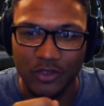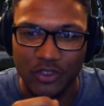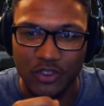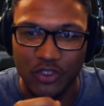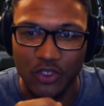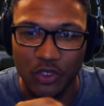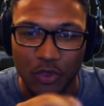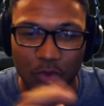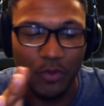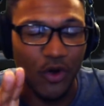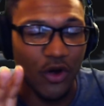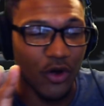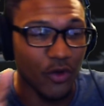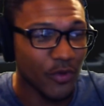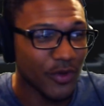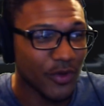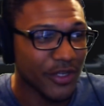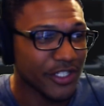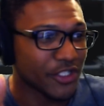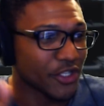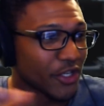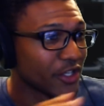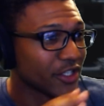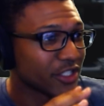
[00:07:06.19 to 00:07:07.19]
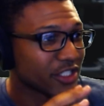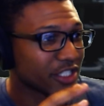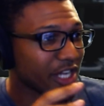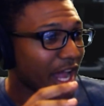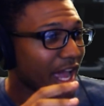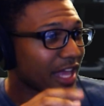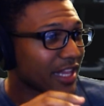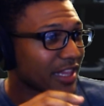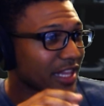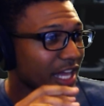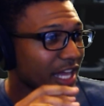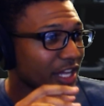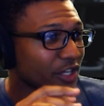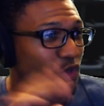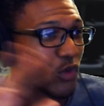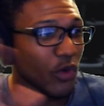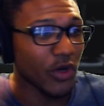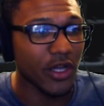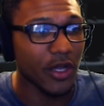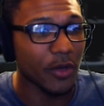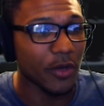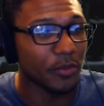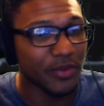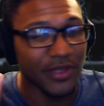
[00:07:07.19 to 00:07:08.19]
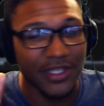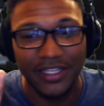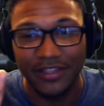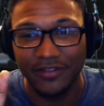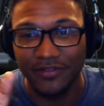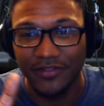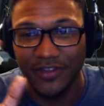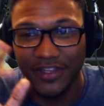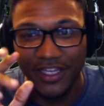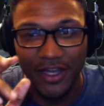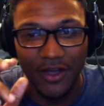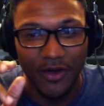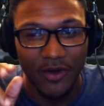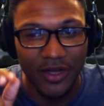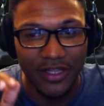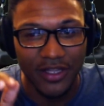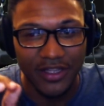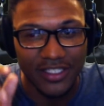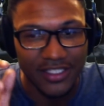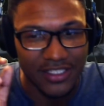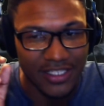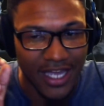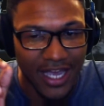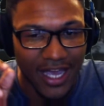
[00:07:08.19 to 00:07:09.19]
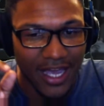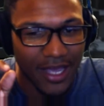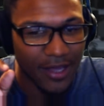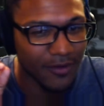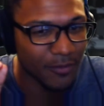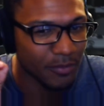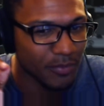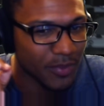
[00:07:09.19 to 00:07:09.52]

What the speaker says: do more research and like do a complete video on this guy,